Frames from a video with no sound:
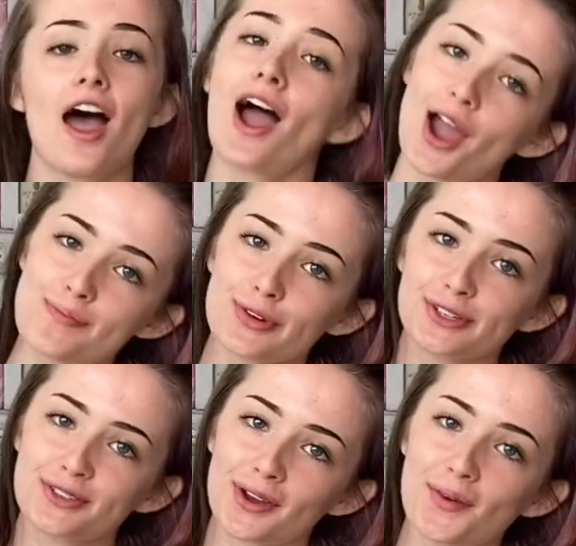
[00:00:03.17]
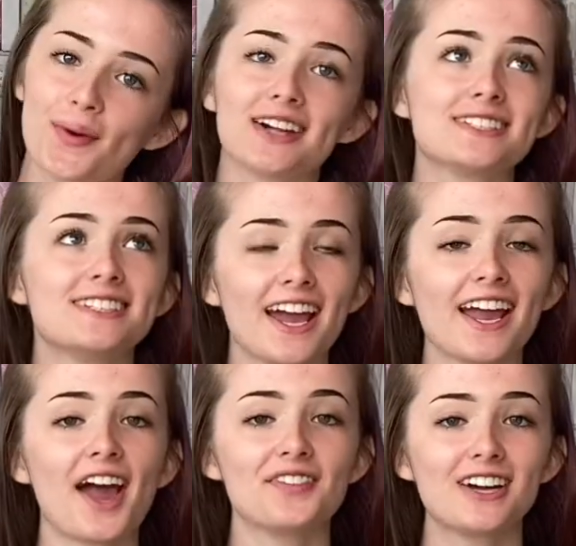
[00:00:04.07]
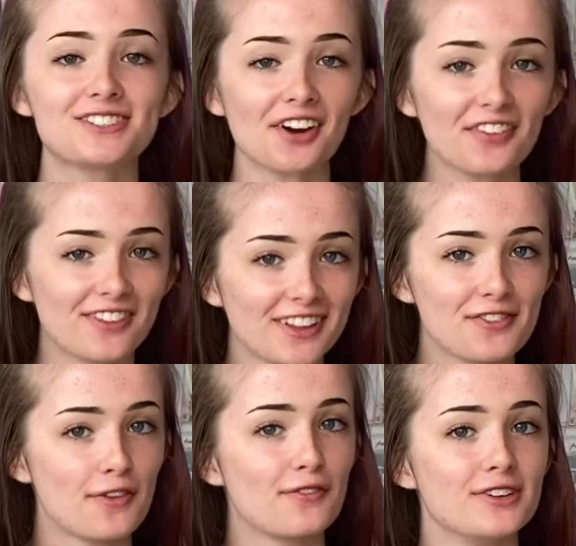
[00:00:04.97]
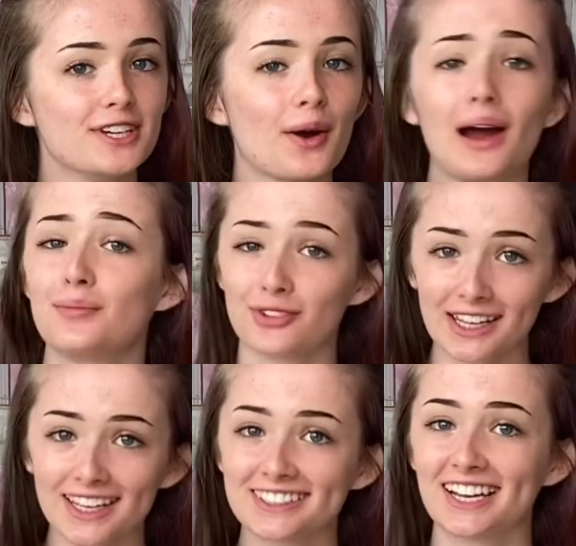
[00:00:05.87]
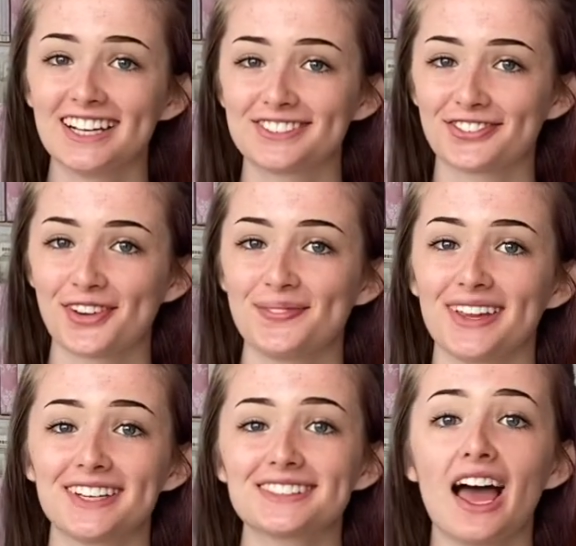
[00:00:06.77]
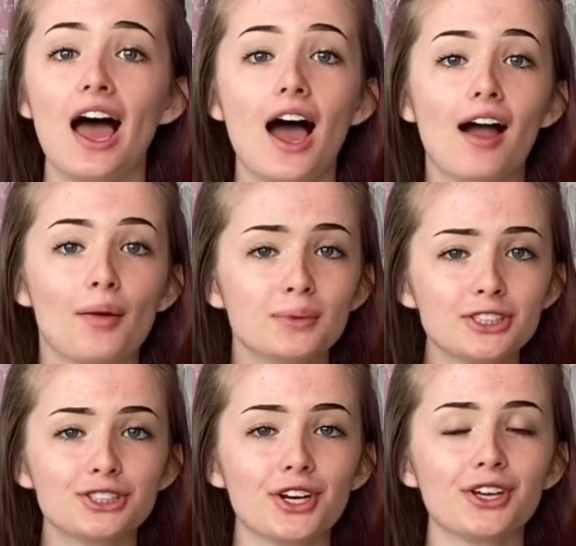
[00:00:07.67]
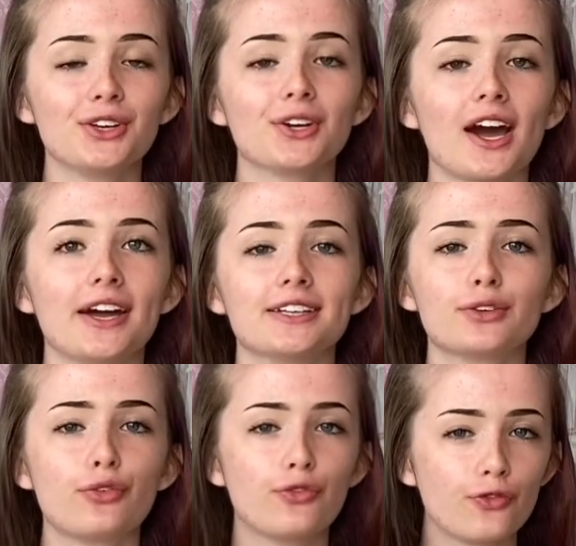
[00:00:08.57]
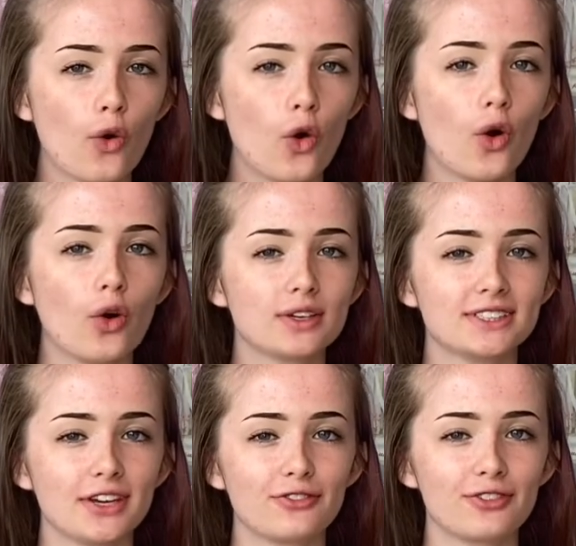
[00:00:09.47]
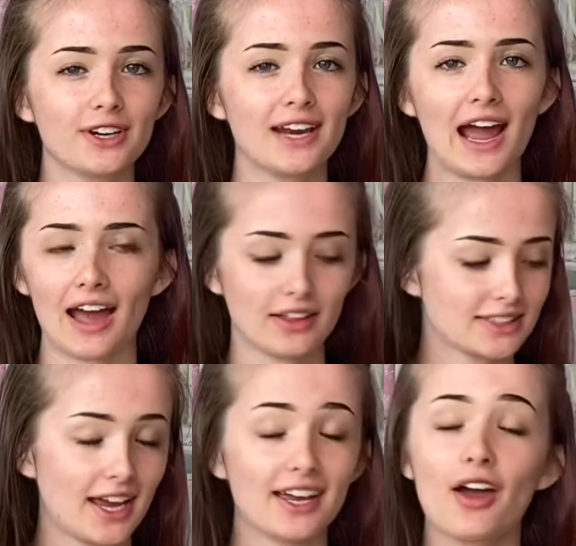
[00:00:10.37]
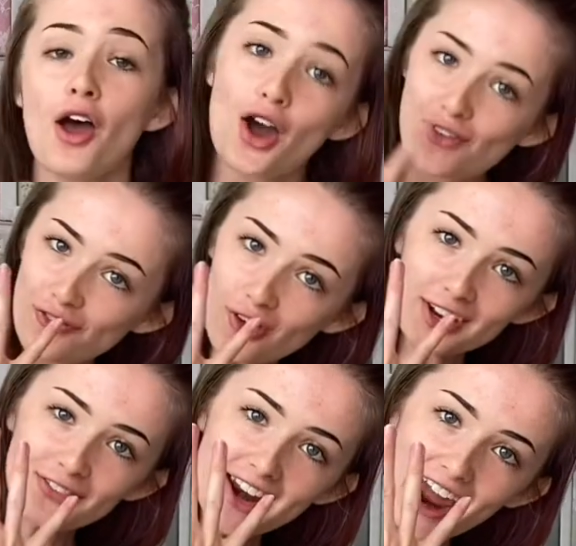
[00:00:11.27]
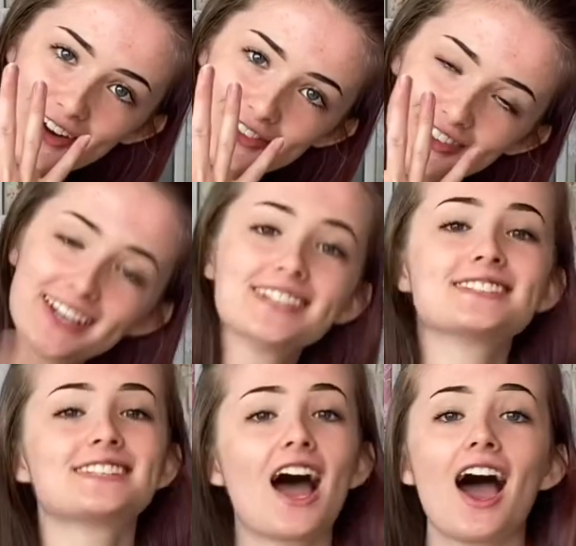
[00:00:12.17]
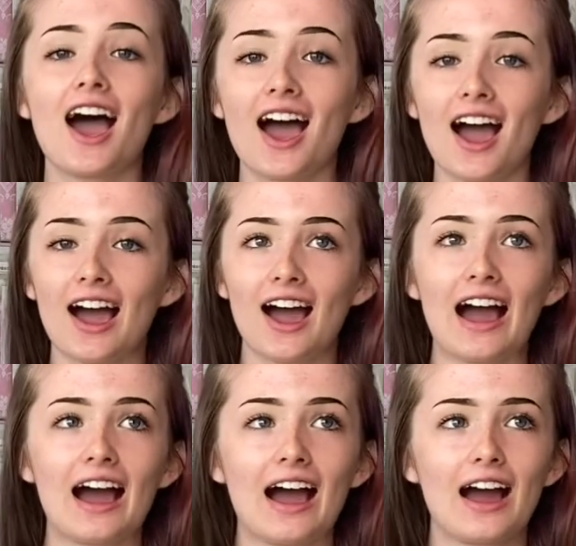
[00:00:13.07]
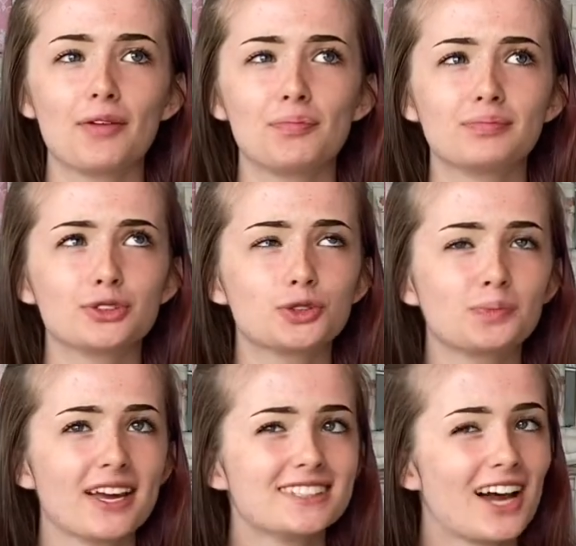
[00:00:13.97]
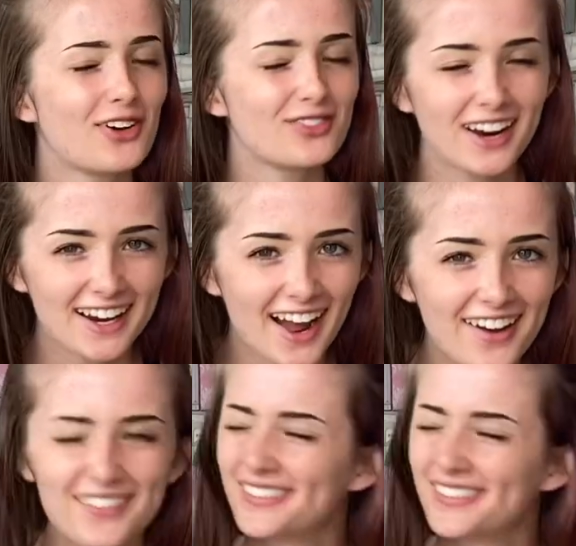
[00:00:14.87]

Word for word: I hope you're all doing well today. I've actually got a really fun video. I'm really excited to film this. I'm going to be showing you guys four different outfits that I've just picked out right now.